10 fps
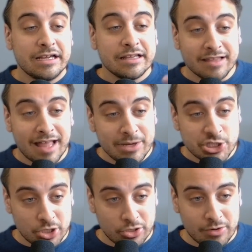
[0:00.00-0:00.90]
let me
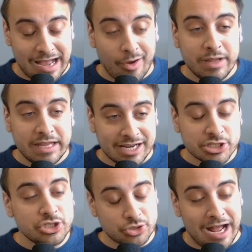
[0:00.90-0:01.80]
show you how we actually
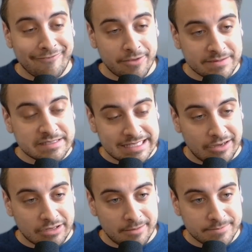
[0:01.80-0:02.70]
drive the business
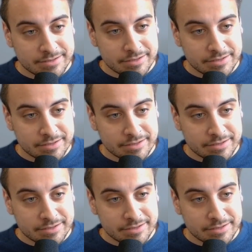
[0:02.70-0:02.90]
outcomes.